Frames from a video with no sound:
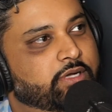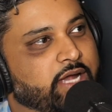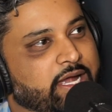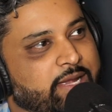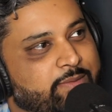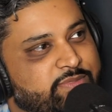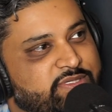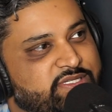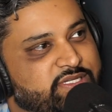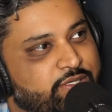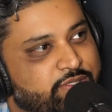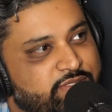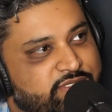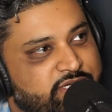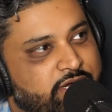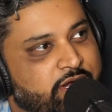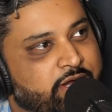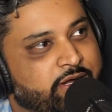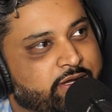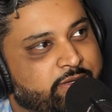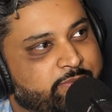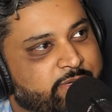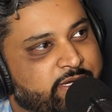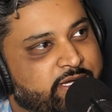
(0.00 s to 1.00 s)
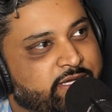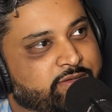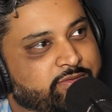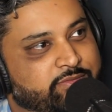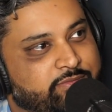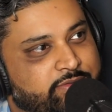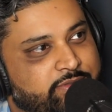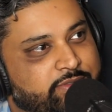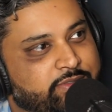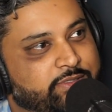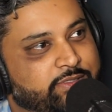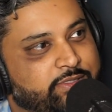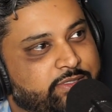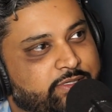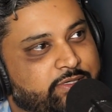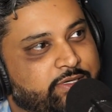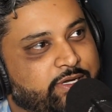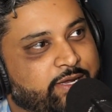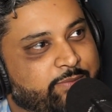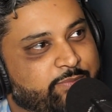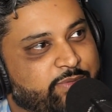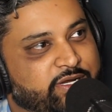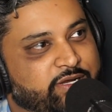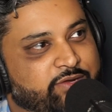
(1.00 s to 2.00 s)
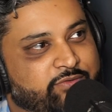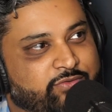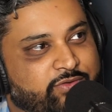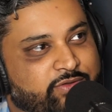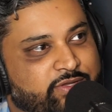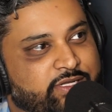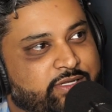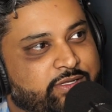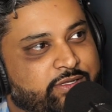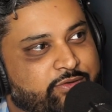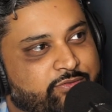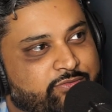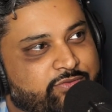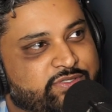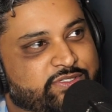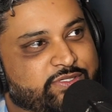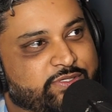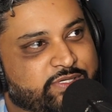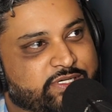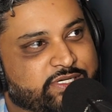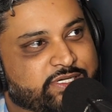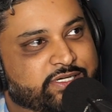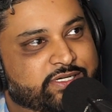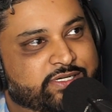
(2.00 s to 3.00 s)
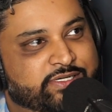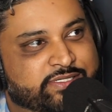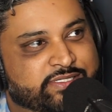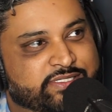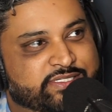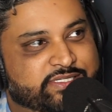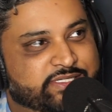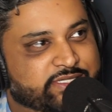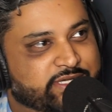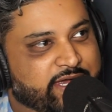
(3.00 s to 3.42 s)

I'm so sorry, man. I've been here for a little over 2 years.